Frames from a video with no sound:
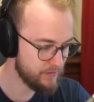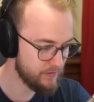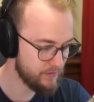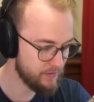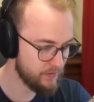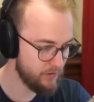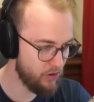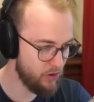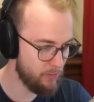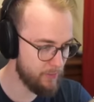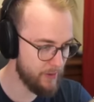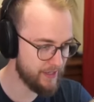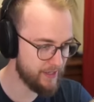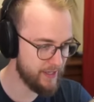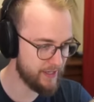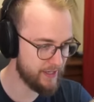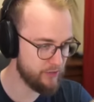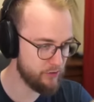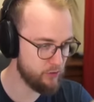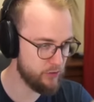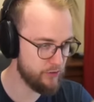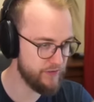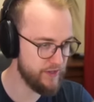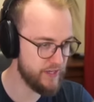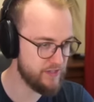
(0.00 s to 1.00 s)
Oh my god, I
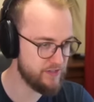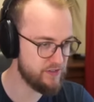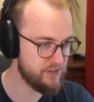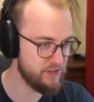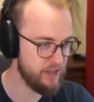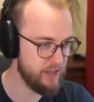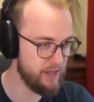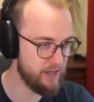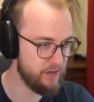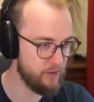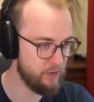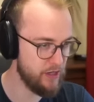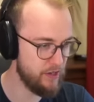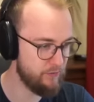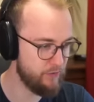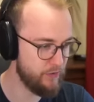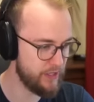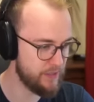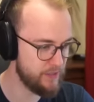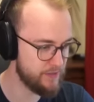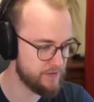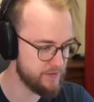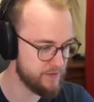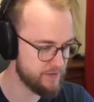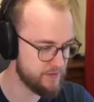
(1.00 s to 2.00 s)
don't have
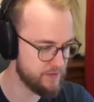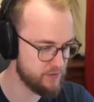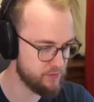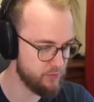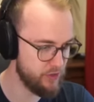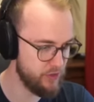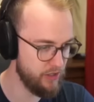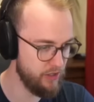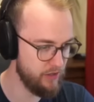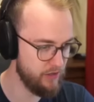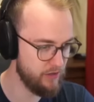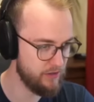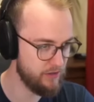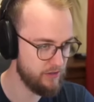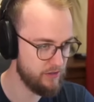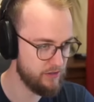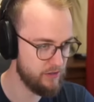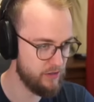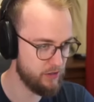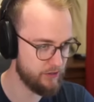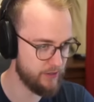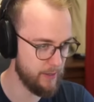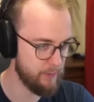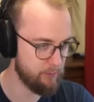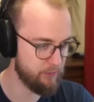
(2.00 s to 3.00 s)
Recklessness as well.
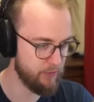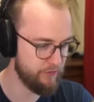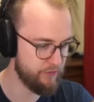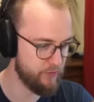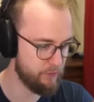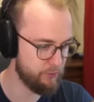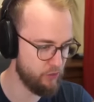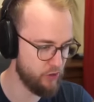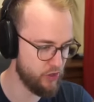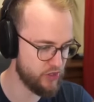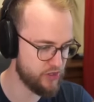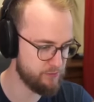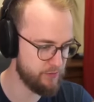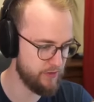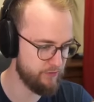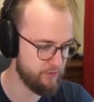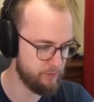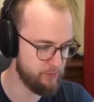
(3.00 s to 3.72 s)
Okay, pray for procs.